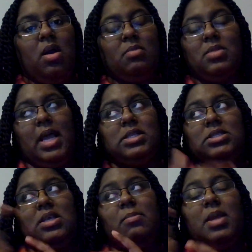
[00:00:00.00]
I'm like
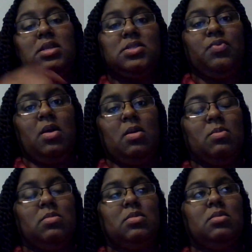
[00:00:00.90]
10 minutes
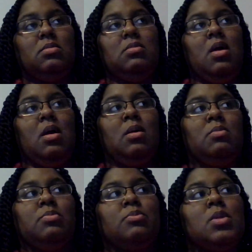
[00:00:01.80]
from
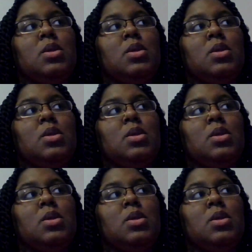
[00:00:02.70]
um,